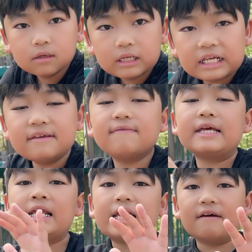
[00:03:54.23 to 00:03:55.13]

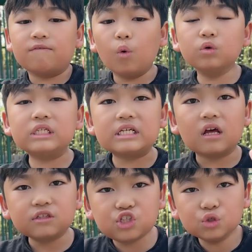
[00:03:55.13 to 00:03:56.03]
Even if only
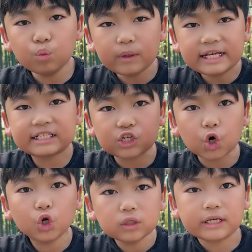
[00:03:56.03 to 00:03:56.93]
2 weeks
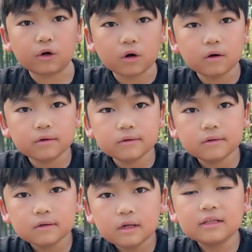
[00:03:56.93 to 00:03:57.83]
earlier,
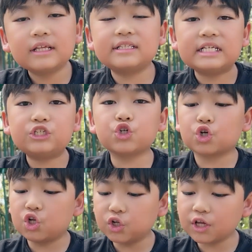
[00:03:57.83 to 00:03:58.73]
the teacher
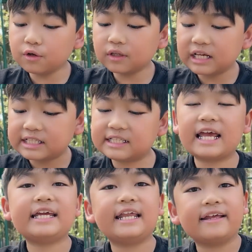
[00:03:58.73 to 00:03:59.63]
clearly
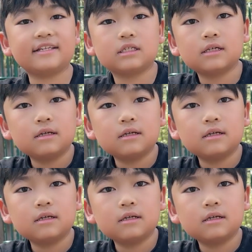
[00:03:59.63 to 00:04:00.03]
stated